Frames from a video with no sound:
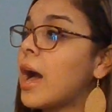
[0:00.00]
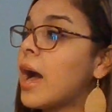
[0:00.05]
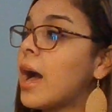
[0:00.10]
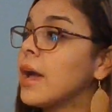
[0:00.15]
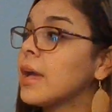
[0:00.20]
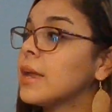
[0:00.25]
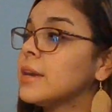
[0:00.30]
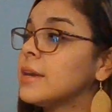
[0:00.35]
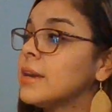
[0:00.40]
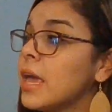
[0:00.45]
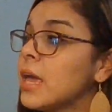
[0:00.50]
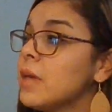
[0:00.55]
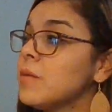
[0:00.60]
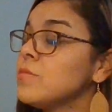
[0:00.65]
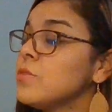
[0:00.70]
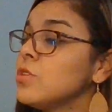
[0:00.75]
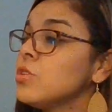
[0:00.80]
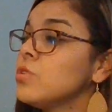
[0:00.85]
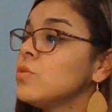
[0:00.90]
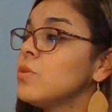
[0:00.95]
I name
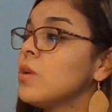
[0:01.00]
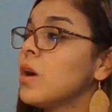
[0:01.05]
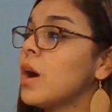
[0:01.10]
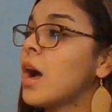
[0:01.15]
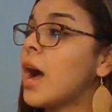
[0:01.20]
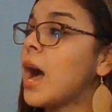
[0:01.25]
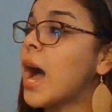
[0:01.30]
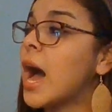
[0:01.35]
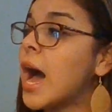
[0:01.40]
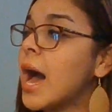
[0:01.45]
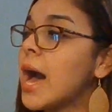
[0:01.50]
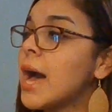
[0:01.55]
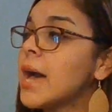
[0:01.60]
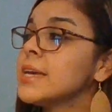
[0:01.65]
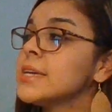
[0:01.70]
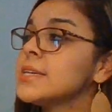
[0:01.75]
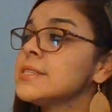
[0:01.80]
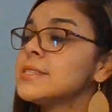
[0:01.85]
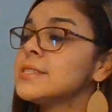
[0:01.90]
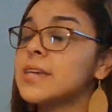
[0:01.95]
you
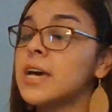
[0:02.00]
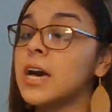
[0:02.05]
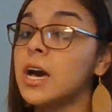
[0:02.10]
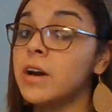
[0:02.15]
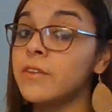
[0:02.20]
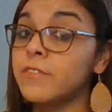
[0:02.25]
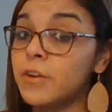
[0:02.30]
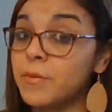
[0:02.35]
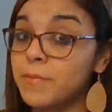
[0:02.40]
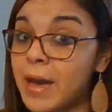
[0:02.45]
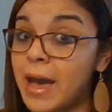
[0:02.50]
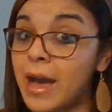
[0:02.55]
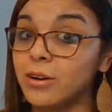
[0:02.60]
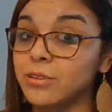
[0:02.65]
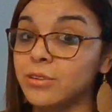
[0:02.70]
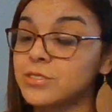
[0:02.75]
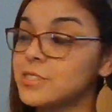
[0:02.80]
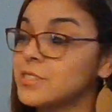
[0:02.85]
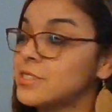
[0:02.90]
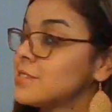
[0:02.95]
Eyes of a
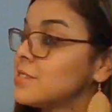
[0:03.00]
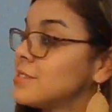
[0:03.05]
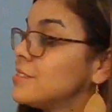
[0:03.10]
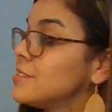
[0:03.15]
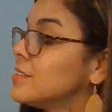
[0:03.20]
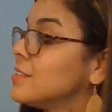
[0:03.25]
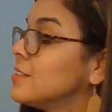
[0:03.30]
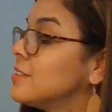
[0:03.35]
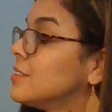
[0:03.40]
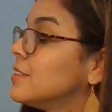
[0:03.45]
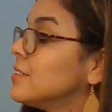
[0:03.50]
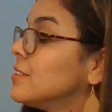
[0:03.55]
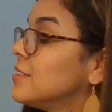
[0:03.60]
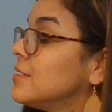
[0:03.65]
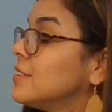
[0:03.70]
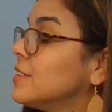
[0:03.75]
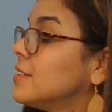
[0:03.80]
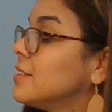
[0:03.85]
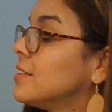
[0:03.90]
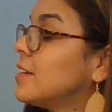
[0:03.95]
Mouse."
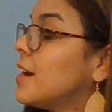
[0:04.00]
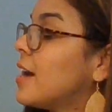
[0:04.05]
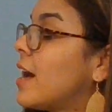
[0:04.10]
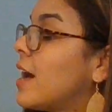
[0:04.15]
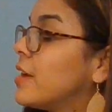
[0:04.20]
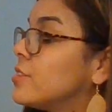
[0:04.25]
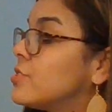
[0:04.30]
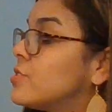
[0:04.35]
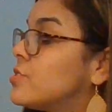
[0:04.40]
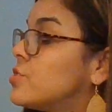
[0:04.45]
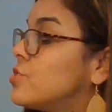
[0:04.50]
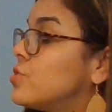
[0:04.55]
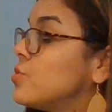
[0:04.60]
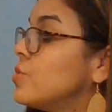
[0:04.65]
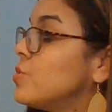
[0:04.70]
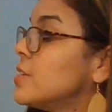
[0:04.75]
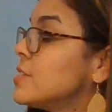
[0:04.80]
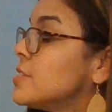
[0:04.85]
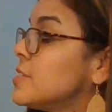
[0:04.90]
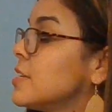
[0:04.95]
As
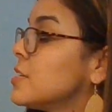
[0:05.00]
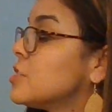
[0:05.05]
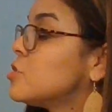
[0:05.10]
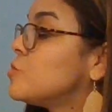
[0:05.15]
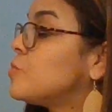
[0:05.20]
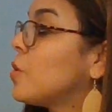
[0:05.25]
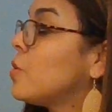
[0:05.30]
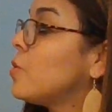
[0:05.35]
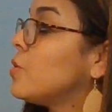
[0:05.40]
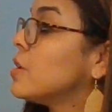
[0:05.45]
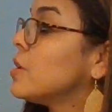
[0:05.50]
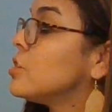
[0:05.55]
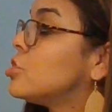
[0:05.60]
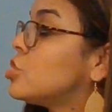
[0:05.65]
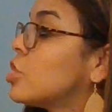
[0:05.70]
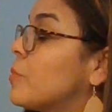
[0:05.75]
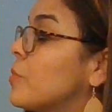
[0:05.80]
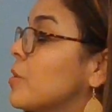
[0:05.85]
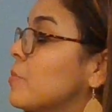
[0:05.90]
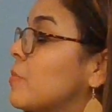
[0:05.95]
soon as he had spoken,
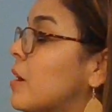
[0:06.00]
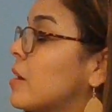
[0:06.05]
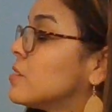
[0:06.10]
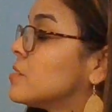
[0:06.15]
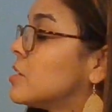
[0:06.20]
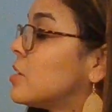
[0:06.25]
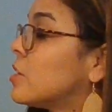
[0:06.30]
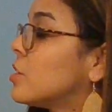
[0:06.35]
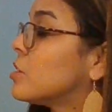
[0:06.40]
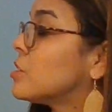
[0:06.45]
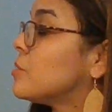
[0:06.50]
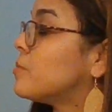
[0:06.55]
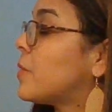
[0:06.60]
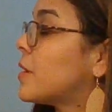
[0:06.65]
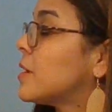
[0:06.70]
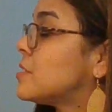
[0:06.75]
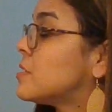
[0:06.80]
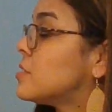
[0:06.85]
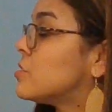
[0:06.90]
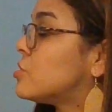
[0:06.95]
Jumping Mouse had heard the
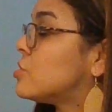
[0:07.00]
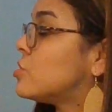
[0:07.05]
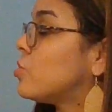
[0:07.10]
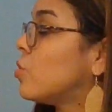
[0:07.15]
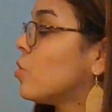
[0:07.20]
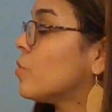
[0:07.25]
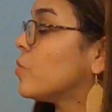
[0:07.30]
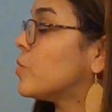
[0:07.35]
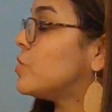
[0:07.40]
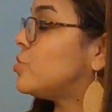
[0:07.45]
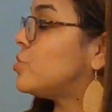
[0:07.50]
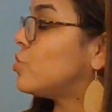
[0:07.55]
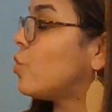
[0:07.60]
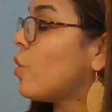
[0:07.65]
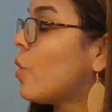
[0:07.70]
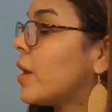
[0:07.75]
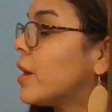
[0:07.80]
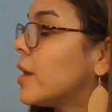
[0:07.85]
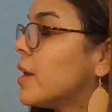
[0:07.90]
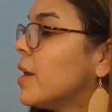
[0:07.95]
bison snort with
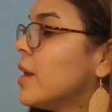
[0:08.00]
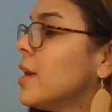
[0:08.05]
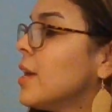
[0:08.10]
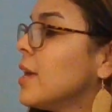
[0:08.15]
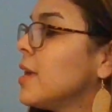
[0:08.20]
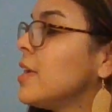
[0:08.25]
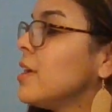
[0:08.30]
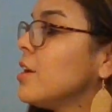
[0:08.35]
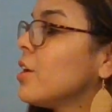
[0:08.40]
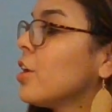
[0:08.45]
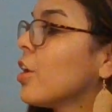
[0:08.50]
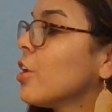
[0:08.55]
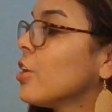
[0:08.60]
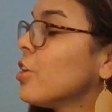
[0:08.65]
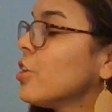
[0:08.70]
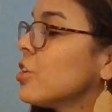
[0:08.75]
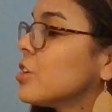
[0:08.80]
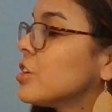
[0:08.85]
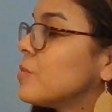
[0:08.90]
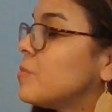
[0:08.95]
joy. He
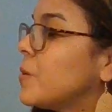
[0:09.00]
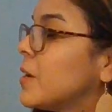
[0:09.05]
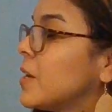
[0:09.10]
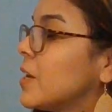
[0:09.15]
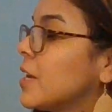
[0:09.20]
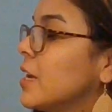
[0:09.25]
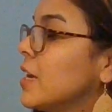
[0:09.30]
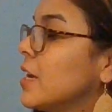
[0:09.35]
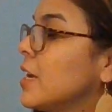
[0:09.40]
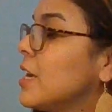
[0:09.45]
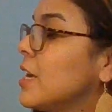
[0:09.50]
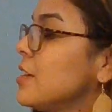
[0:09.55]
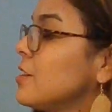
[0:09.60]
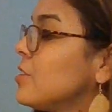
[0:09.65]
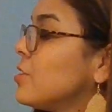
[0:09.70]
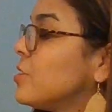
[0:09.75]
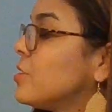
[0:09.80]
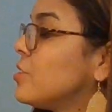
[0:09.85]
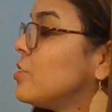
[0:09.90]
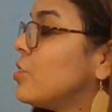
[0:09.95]
heard, but he
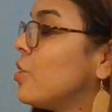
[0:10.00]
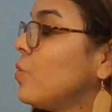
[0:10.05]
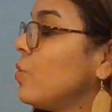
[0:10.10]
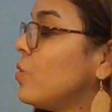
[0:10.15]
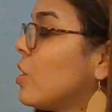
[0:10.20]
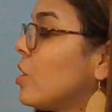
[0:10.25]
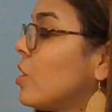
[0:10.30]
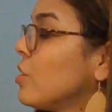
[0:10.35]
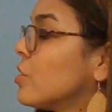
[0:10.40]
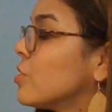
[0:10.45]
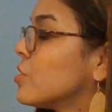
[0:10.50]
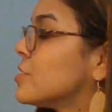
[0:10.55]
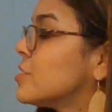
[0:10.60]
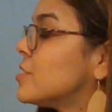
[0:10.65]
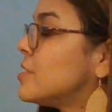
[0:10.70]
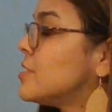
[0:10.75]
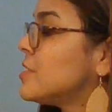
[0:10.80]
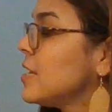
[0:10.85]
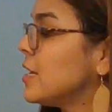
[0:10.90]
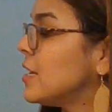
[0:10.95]
could no longer
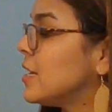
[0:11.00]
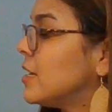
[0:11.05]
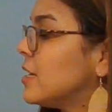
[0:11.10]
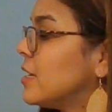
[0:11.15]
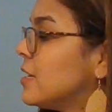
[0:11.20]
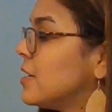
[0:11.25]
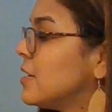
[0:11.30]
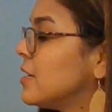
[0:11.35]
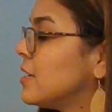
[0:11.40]
see,